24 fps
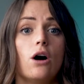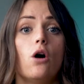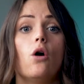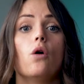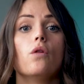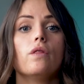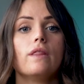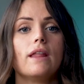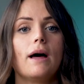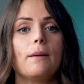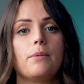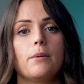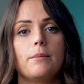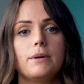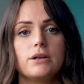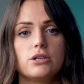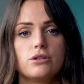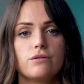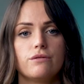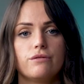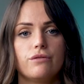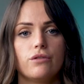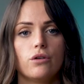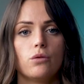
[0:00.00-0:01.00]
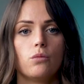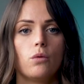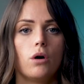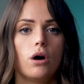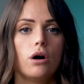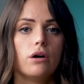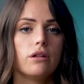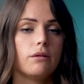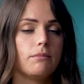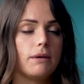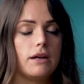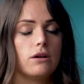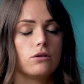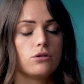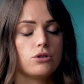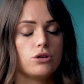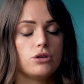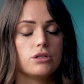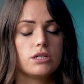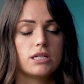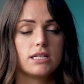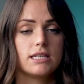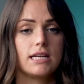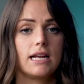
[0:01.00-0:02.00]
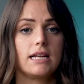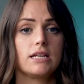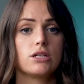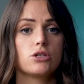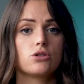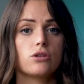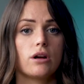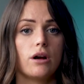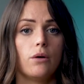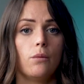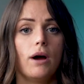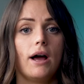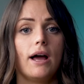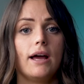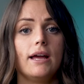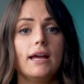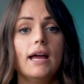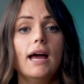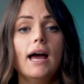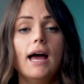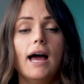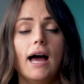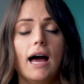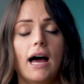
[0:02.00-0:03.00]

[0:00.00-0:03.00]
on that permission for a while. They may not choose to sell it straight away.